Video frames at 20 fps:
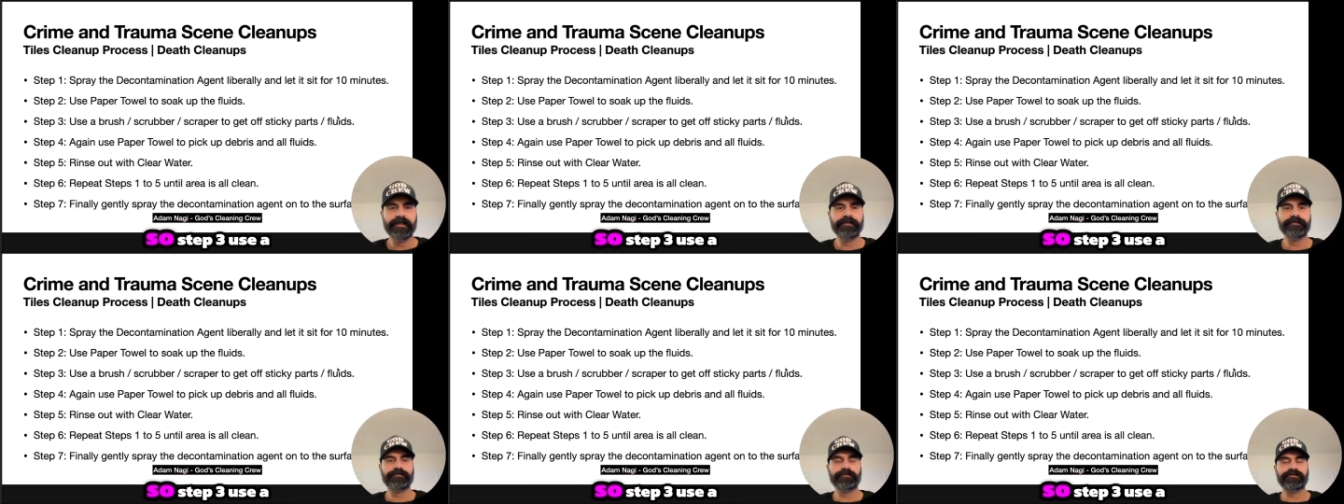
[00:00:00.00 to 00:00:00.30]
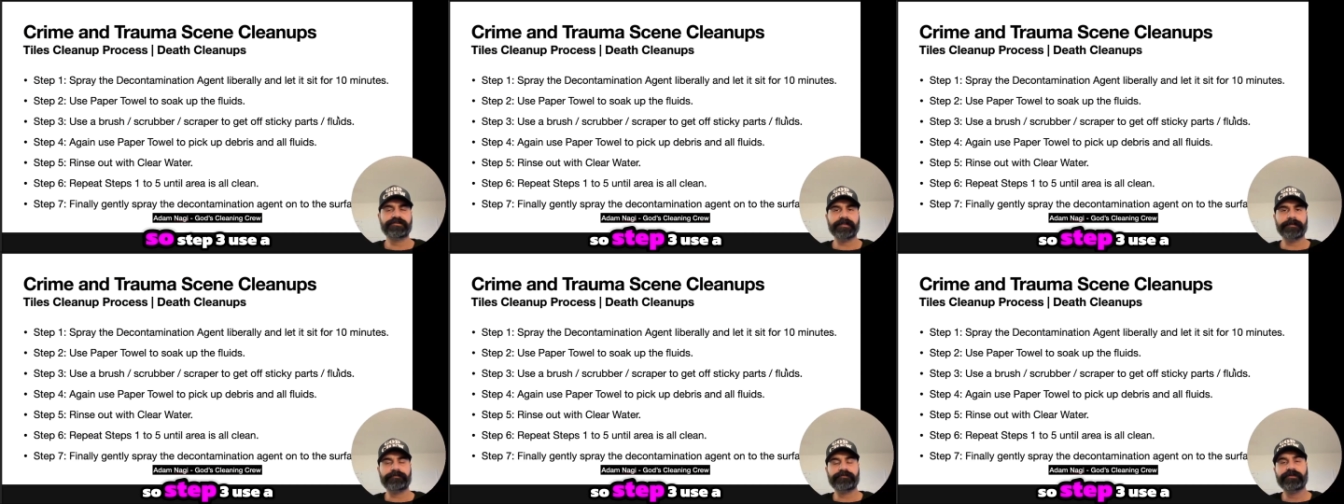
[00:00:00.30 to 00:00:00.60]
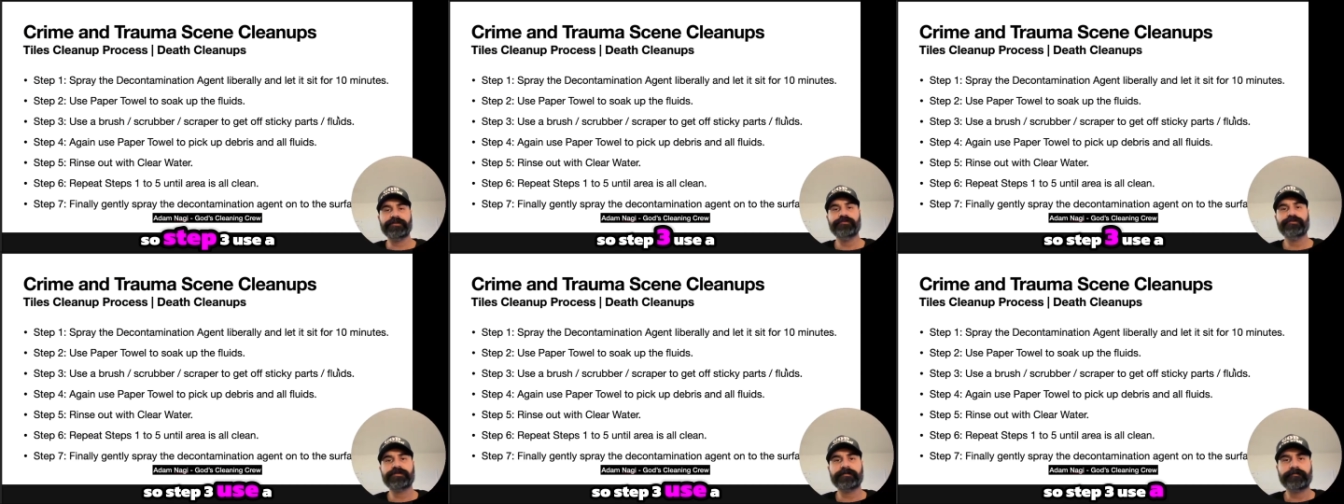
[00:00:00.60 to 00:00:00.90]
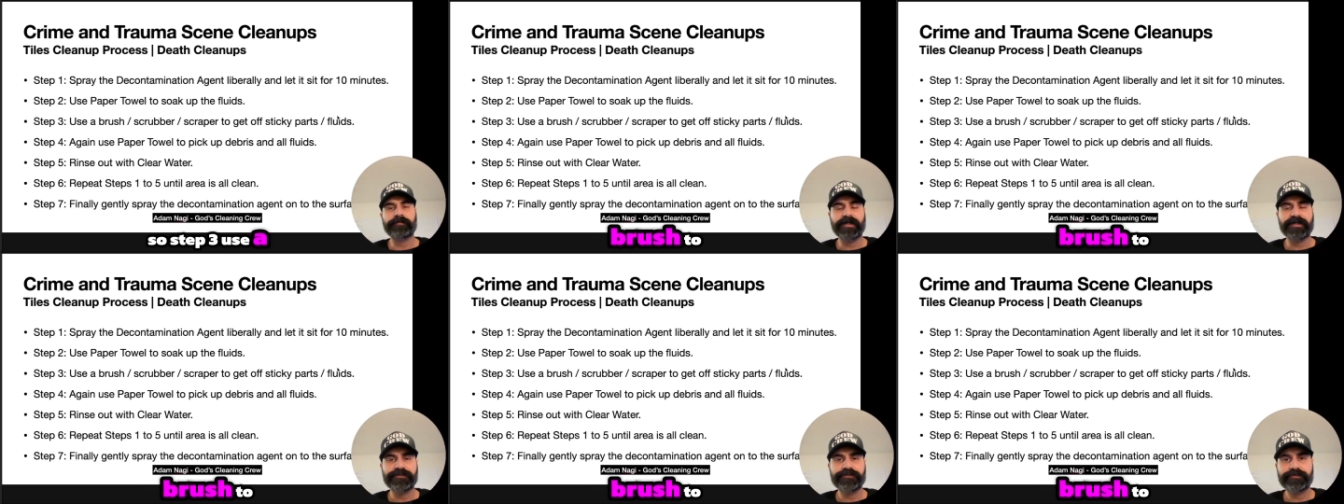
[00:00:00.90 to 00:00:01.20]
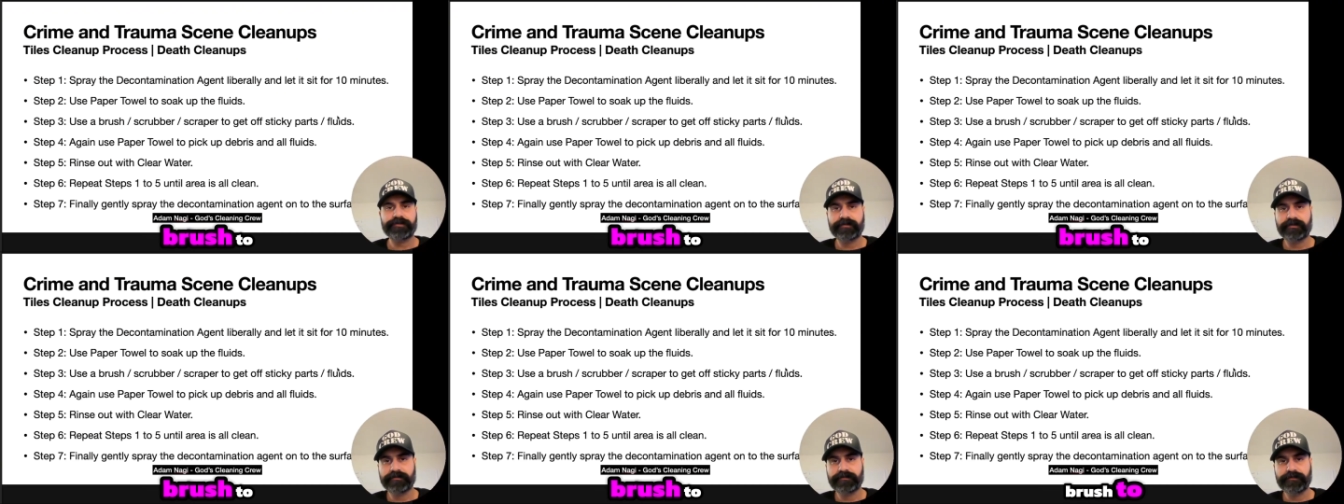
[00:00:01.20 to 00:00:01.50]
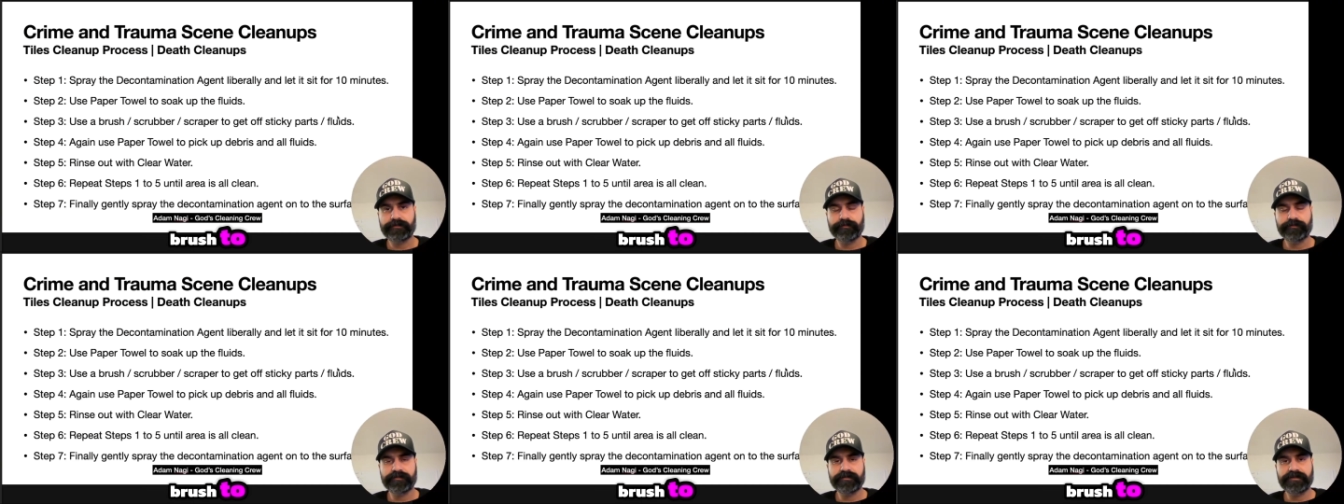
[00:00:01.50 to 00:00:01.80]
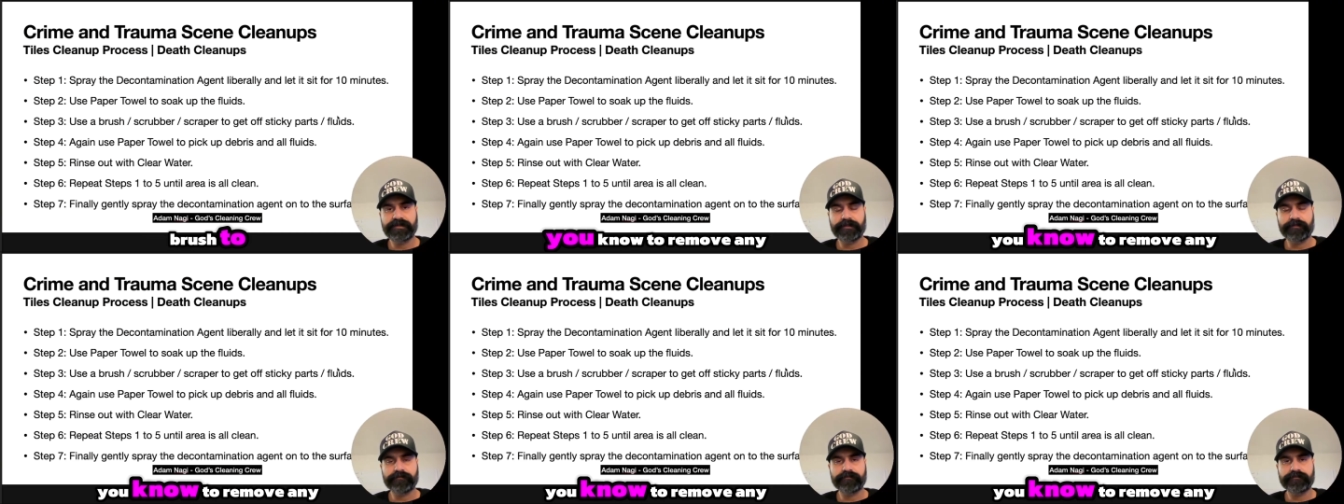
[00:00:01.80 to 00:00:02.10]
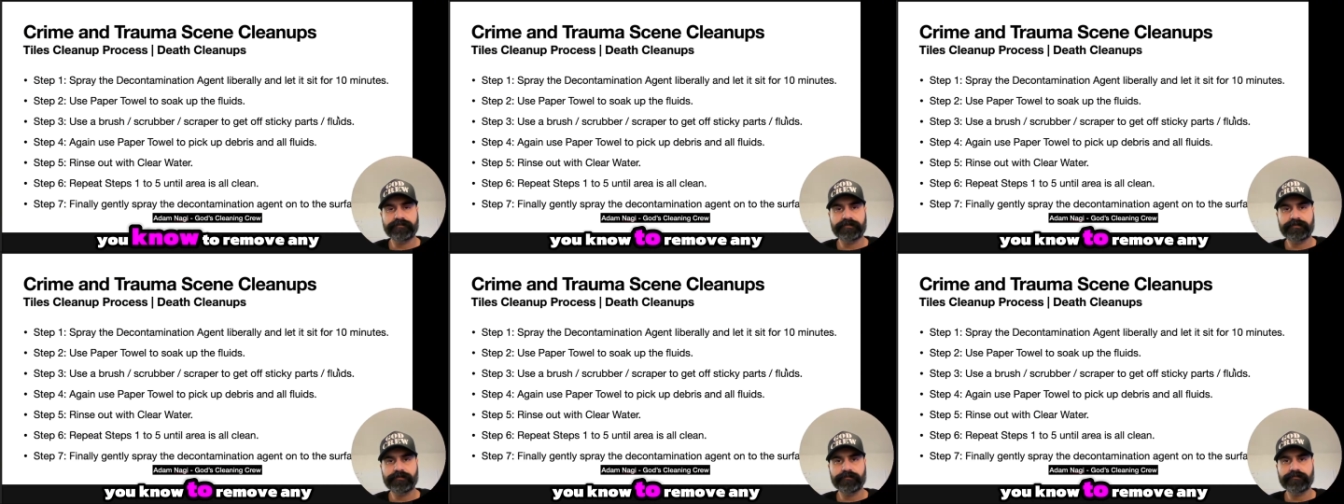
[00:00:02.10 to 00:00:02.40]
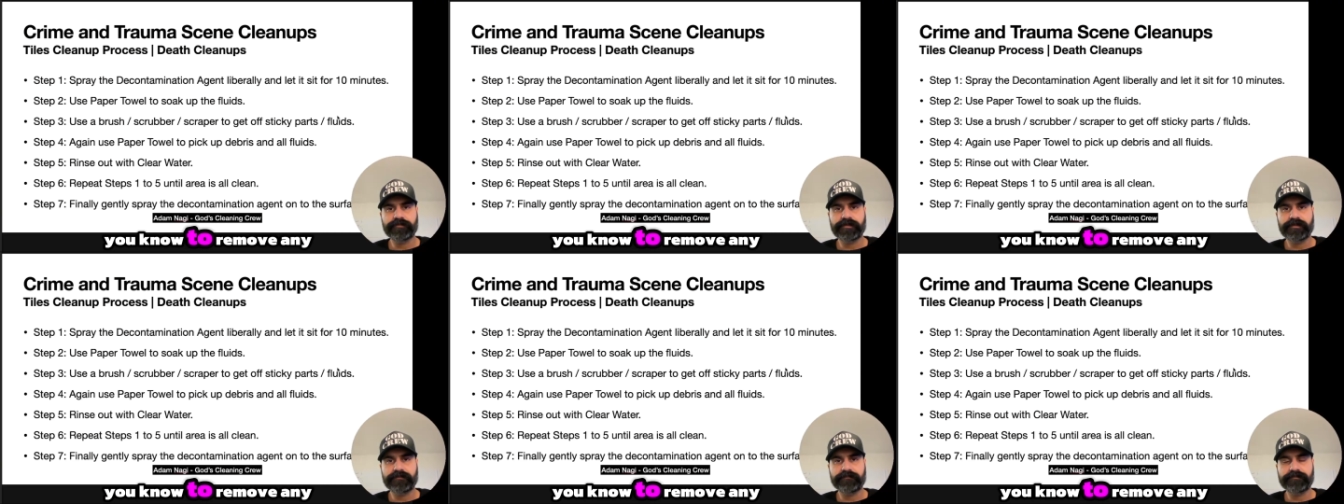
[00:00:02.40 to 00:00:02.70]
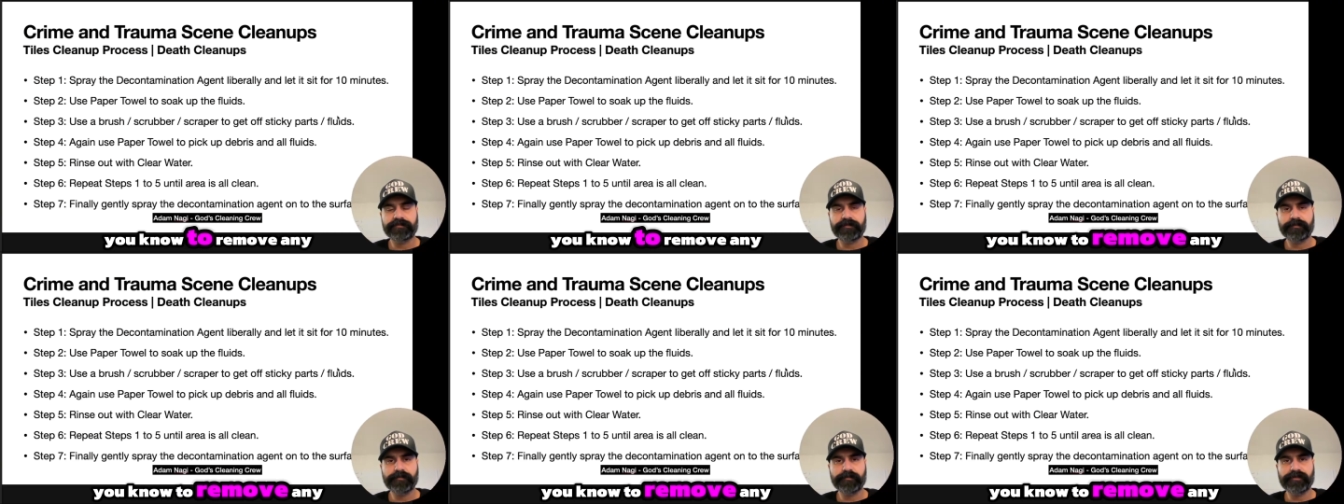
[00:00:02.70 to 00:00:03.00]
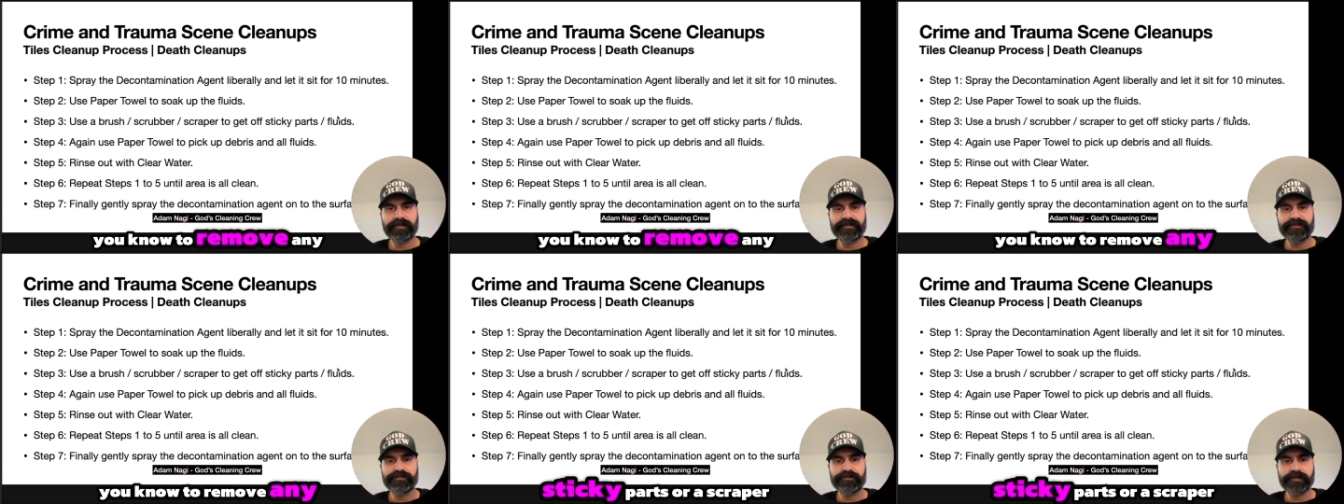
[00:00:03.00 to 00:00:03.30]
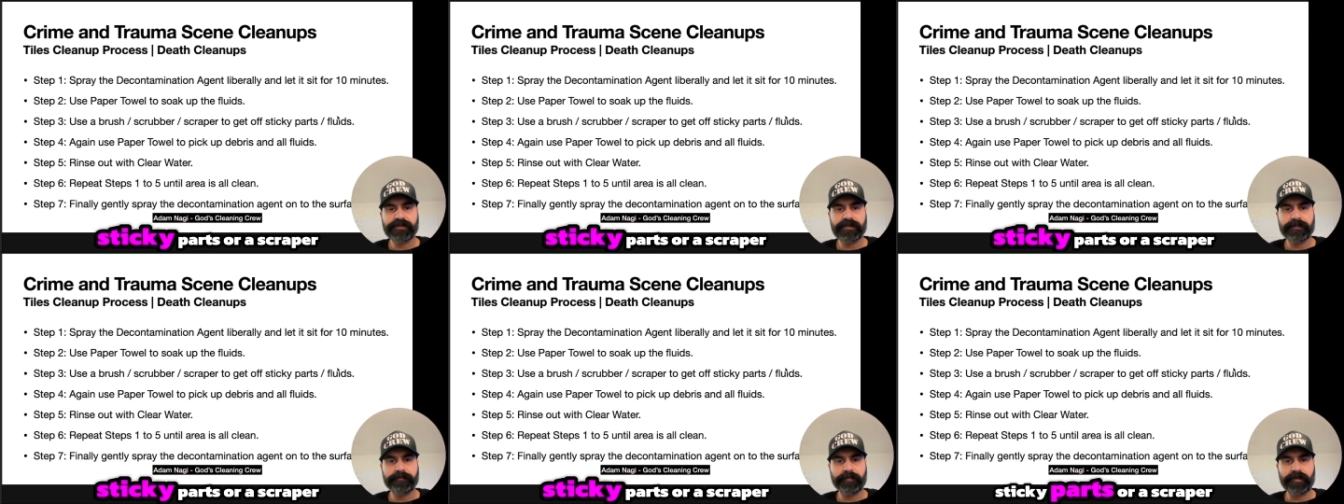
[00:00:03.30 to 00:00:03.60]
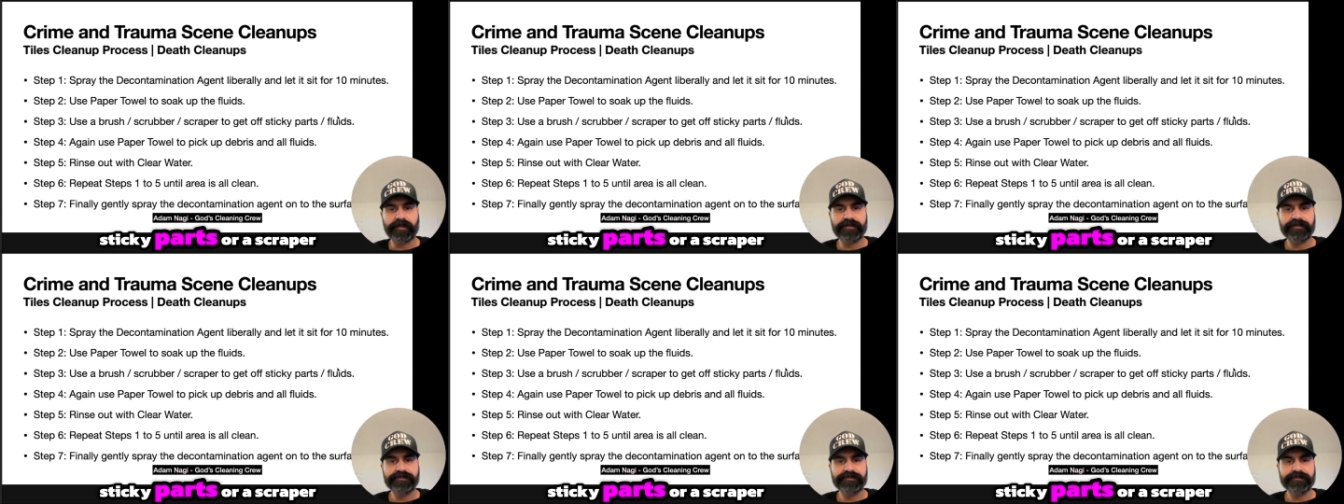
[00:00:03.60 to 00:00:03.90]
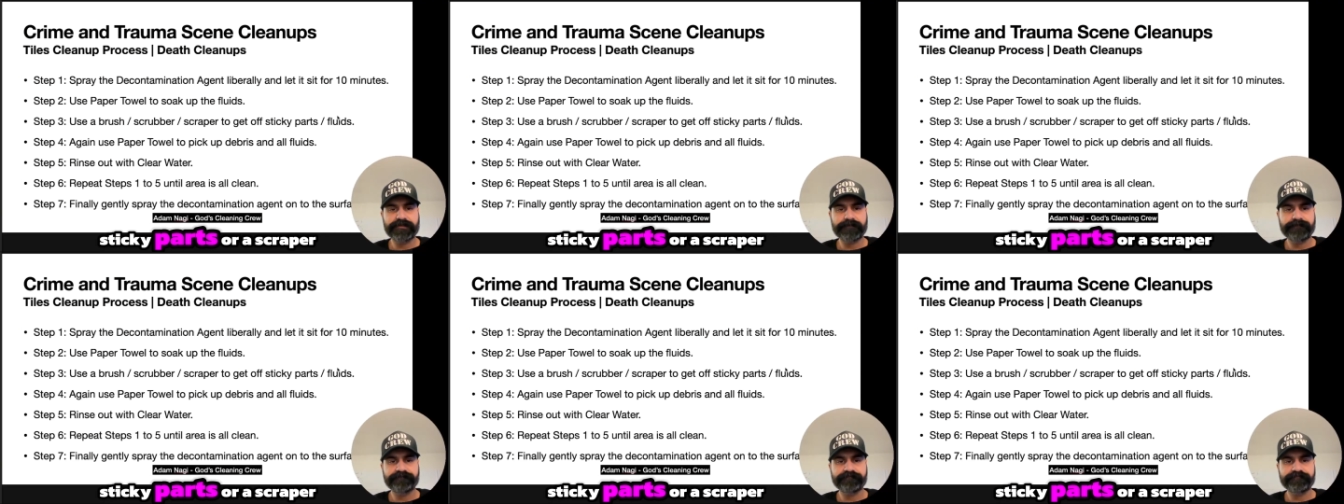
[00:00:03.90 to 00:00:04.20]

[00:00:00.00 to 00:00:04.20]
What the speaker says: So step 3, use a brush to remove any sticky parts,